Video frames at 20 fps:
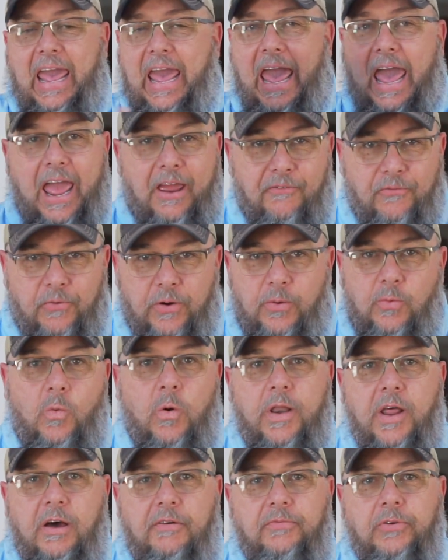Every
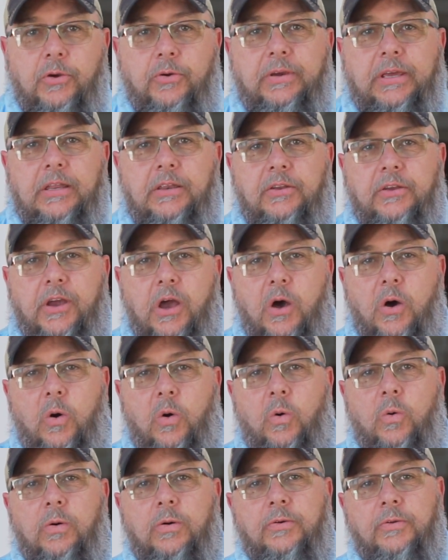one of you can
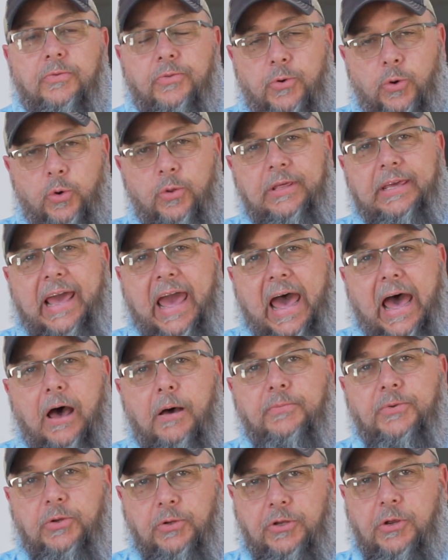go through the
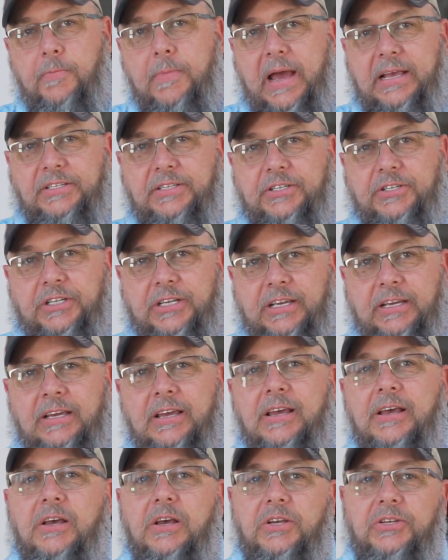app to your messaging,
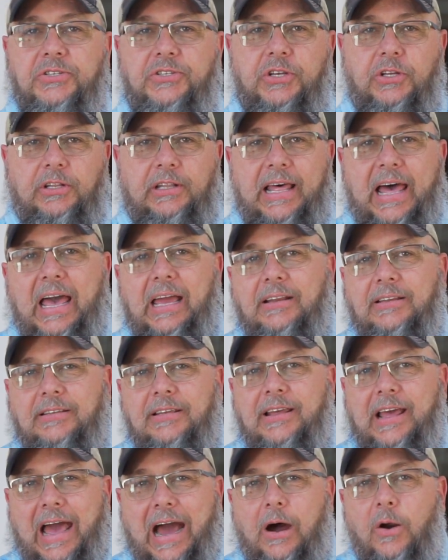select
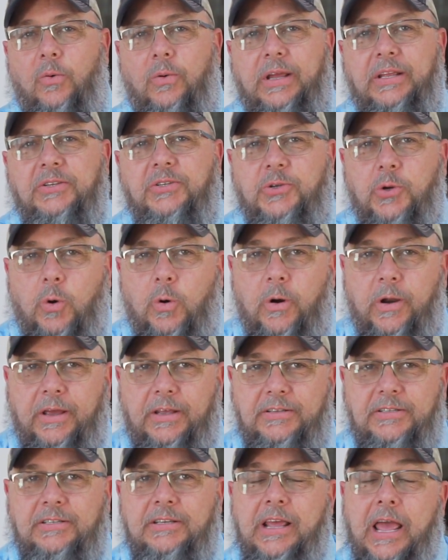Outreach
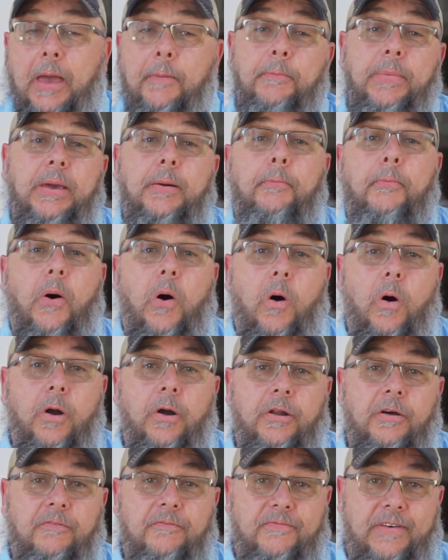Stories, and be a
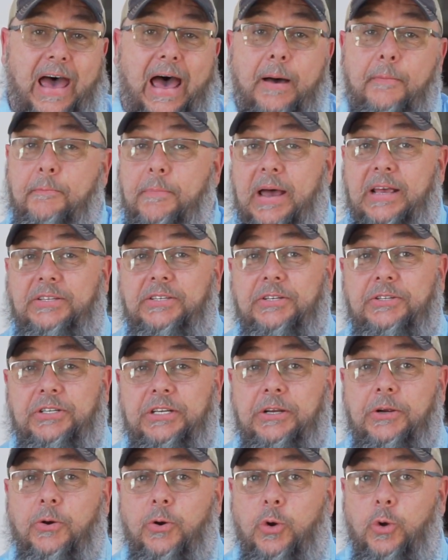part of that
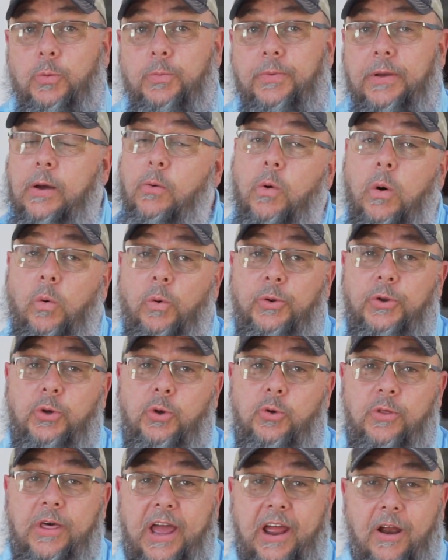messaging group. And what we'll
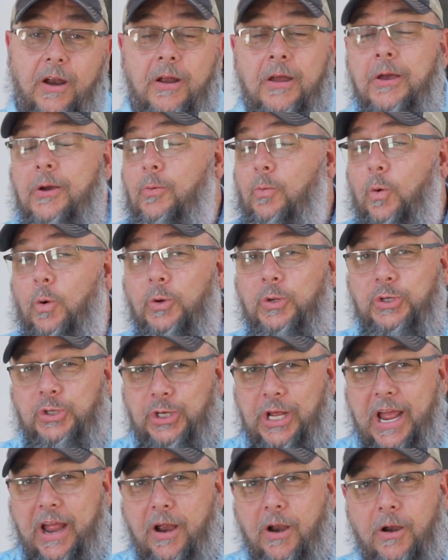do there, we'll
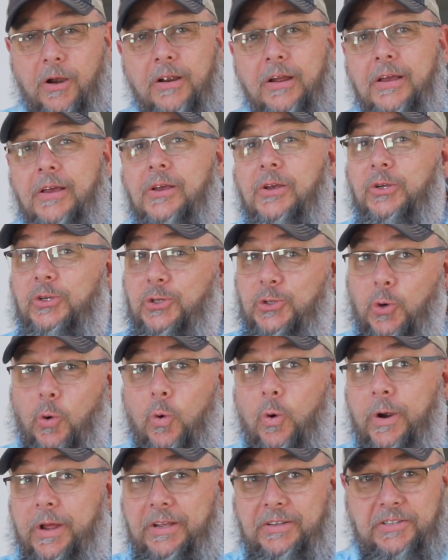share
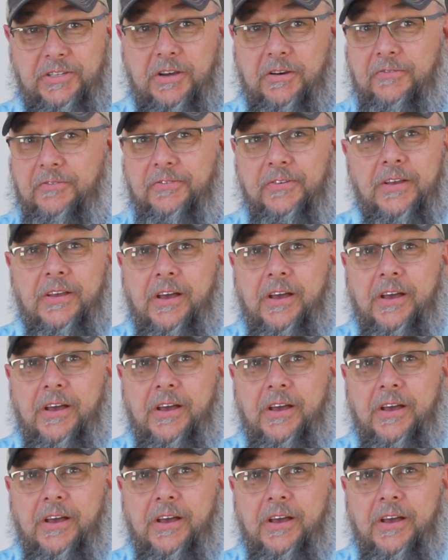stories of